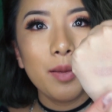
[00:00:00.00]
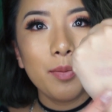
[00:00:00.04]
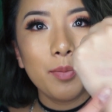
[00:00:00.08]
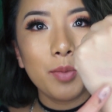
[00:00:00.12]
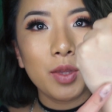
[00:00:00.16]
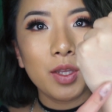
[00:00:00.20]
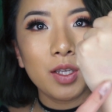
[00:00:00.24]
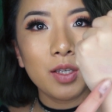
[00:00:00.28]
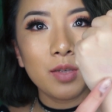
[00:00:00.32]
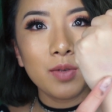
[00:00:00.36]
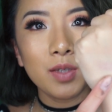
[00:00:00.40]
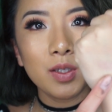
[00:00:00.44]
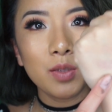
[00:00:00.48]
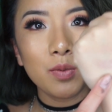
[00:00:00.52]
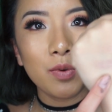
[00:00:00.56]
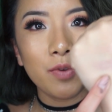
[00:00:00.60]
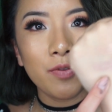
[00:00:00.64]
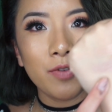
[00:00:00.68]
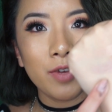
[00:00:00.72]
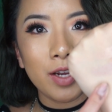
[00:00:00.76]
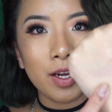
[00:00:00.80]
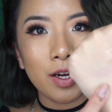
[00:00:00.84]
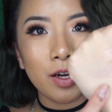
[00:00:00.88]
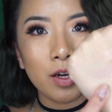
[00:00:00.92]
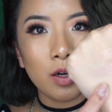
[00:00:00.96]
But this one's
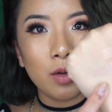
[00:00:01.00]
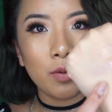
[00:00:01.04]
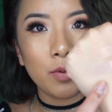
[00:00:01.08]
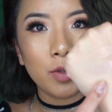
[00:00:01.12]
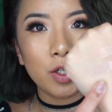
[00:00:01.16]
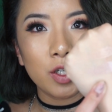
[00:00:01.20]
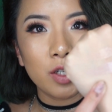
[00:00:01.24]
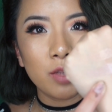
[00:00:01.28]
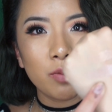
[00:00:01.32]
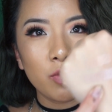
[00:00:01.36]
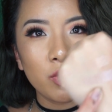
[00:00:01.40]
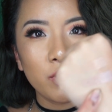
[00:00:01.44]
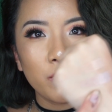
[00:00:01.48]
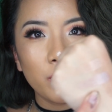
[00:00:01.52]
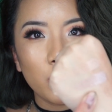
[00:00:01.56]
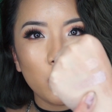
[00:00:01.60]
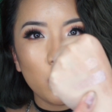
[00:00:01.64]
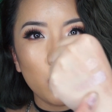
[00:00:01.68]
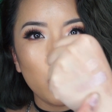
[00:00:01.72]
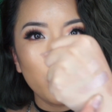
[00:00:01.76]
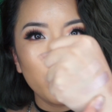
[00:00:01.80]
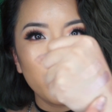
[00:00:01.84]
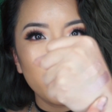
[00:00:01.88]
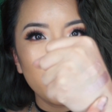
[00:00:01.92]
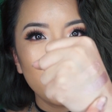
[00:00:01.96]
Riviera, which is more of a
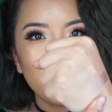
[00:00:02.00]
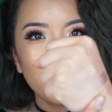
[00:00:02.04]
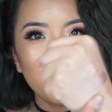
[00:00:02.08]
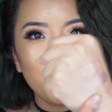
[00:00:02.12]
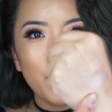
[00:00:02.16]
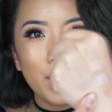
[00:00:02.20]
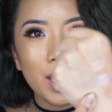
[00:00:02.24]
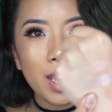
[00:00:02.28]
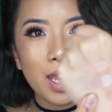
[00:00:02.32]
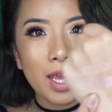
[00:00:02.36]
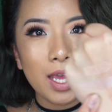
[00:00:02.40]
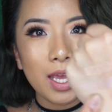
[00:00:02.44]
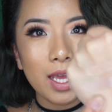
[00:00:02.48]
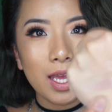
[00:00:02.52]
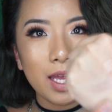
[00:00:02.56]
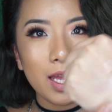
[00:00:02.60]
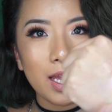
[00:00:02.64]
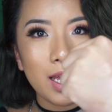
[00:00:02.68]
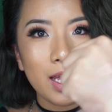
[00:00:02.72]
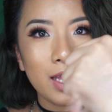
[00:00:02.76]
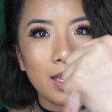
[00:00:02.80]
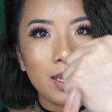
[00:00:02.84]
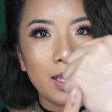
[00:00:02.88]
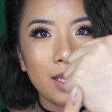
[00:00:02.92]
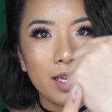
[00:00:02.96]
cool tone pink,
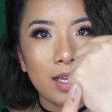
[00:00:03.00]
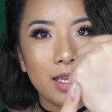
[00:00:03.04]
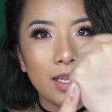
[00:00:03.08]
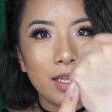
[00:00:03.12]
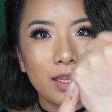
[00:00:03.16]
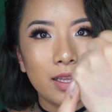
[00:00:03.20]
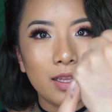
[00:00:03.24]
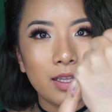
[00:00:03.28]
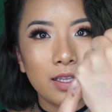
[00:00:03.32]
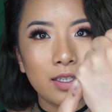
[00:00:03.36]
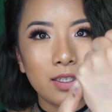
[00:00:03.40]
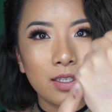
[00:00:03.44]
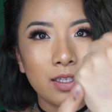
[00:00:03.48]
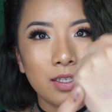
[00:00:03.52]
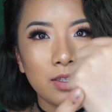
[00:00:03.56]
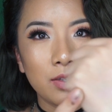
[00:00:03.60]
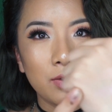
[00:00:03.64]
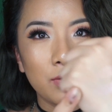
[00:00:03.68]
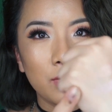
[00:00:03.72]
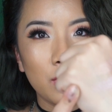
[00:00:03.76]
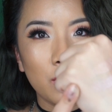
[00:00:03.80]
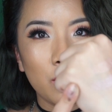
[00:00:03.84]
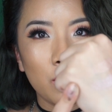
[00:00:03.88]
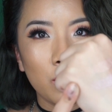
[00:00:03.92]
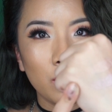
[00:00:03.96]
and then this is
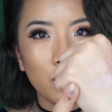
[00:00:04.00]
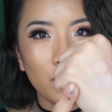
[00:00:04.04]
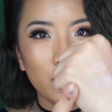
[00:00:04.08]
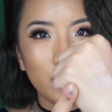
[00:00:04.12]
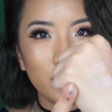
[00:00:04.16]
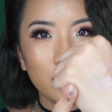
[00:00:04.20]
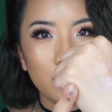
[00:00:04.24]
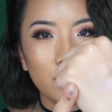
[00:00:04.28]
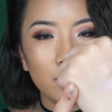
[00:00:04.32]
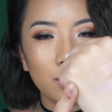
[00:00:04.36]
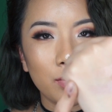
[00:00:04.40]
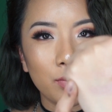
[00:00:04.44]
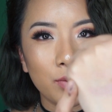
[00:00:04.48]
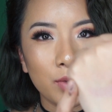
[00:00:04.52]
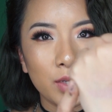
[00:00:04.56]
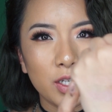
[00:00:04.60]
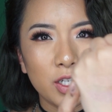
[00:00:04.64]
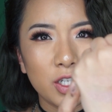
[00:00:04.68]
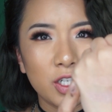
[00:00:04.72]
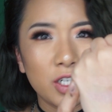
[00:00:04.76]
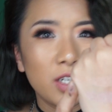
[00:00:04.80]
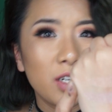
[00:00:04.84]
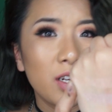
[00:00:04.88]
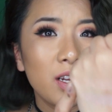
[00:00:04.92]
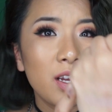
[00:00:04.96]
Unicorn Luster,
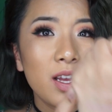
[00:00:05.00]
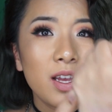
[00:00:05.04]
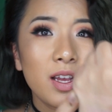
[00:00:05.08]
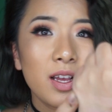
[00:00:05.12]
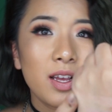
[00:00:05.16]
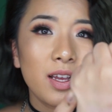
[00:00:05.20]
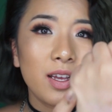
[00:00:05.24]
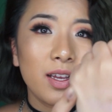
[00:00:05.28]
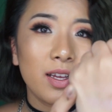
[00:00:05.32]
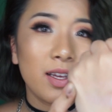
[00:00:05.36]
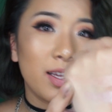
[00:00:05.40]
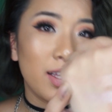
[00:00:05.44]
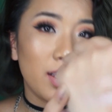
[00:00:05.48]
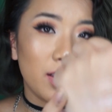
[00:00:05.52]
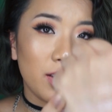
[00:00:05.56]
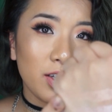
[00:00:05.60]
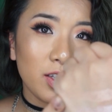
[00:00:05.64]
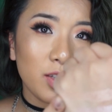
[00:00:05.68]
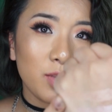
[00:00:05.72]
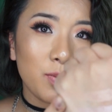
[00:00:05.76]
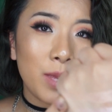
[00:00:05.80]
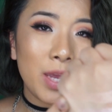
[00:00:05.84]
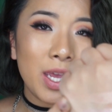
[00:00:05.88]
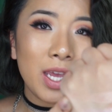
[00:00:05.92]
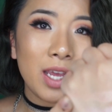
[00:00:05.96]
which
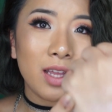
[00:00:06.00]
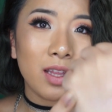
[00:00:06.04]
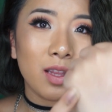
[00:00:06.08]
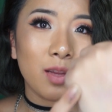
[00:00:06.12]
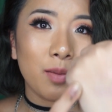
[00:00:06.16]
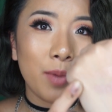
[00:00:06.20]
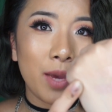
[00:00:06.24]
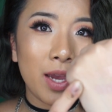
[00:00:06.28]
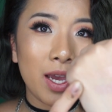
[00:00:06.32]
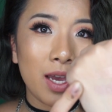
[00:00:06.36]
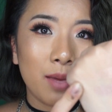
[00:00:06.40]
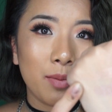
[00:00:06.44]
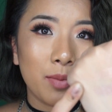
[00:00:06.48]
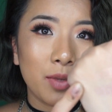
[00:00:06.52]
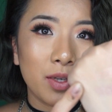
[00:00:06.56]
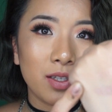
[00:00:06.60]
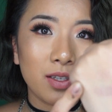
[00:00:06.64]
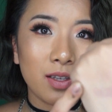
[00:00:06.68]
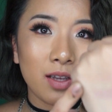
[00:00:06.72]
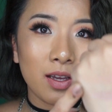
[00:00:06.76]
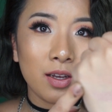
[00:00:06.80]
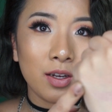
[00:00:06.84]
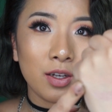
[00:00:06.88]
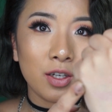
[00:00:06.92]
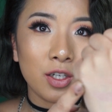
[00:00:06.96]
looks pink in the pan but is
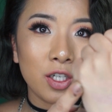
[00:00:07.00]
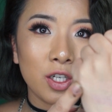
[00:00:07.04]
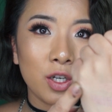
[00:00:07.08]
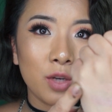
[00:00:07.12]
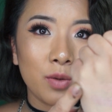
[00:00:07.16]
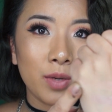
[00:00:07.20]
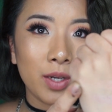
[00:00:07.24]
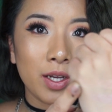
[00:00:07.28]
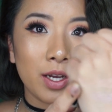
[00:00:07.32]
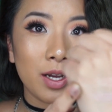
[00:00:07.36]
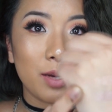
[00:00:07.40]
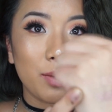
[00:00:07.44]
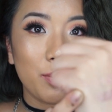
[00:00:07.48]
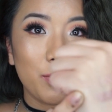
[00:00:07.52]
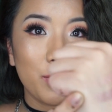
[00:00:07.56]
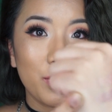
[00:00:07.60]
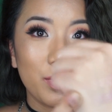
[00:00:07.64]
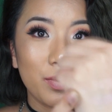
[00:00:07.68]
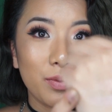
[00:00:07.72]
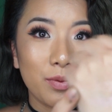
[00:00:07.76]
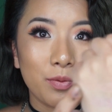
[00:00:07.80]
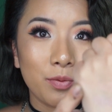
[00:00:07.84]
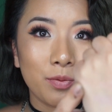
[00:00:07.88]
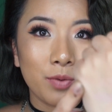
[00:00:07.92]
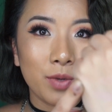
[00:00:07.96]
kind of showing up
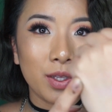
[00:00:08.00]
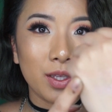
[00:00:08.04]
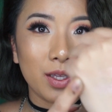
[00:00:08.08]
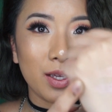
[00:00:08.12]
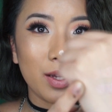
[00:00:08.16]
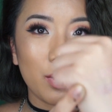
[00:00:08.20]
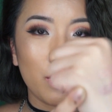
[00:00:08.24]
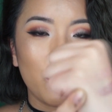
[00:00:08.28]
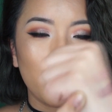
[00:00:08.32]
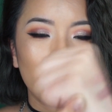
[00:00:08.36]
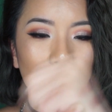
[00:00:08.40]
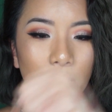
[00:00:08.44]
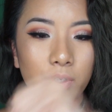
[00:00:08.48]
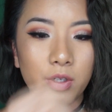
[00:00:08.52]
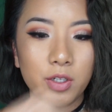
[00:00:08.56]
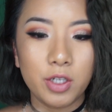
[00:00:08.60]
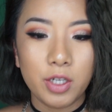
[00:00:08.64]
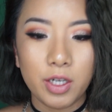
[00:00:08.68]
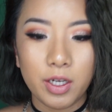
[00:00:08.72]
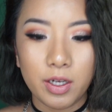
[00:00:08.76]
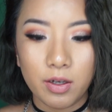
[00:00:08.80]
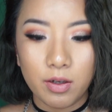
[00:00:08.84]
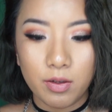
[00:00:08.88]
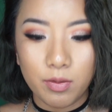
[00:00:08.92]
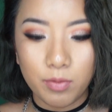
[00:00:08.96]
really orange
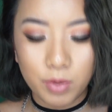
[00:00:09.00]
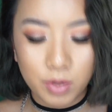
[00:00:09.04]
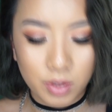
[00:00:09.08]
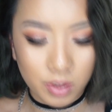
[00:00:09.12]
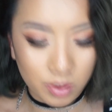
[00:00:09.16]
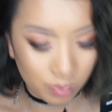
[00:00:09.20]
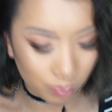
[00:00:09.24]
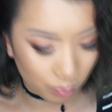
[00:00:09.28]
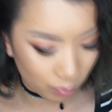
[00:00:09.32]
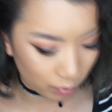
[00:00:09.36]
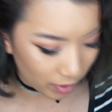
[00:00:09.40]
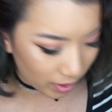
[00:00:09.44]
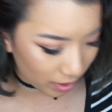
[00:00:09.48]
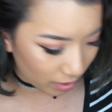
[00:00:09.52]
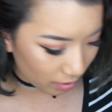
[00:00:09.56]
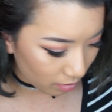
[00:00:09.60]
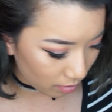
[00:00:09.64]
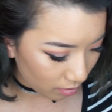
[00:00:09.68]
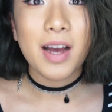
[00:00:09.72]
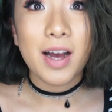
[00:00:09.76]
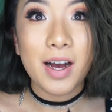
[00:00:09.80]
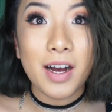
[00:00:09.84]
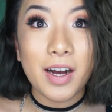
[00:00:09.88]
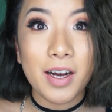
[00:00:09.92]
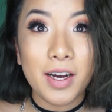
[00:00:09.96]
here, which is weird.
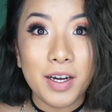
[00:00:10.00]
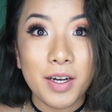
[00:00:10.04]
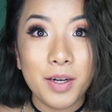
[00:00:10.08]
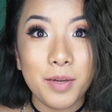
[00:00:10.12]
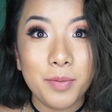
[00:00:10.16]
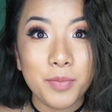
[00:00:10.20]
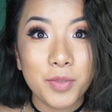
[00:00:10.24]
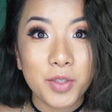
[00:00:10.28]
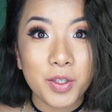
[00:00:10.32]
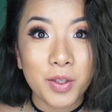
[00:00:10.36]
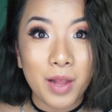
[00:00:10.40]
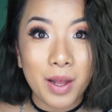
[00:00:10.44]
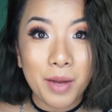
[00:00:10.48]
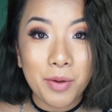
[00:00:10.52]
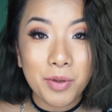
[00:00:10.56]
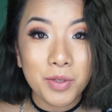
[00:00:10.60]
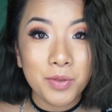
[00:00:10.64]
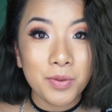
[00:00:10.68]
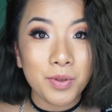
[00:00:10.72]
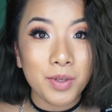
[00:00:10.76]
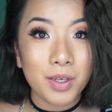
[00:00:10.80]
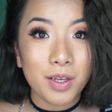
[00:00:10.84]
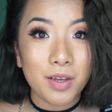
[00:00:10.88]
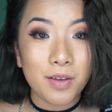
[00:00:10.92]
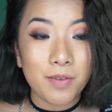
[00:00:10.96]
So that was
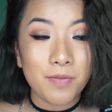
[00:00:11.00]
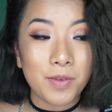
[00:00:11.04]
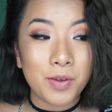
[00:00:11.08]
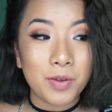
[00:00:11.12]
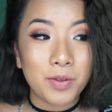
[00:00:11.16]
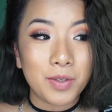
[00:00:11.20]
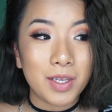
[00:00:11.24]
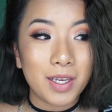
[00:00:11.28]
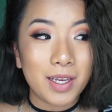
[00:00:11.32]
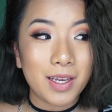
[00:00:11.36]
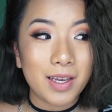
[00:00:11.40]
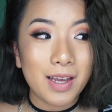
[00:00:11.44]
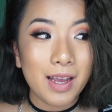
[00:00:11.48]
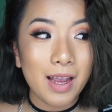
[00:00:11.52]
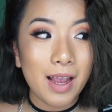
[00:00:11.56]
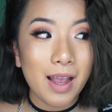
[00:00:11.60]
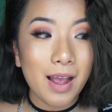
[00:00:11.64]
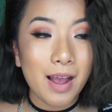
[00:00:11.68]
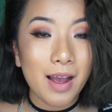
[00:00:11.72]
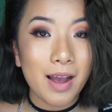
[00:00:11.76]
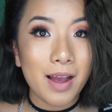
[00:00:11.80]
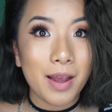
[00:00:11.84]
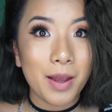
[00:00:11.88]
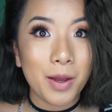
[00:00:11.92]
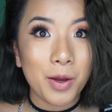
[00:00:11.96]
really confusing.
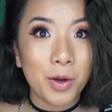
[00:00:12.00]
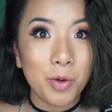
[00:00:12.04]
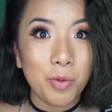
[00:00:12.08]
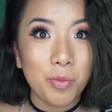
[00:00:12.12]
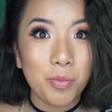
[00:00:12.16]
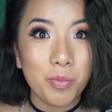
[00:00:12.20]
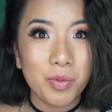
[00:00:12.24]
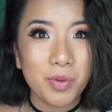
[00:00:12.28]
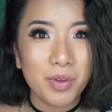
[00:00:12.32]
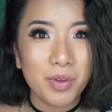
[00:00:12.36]
I hope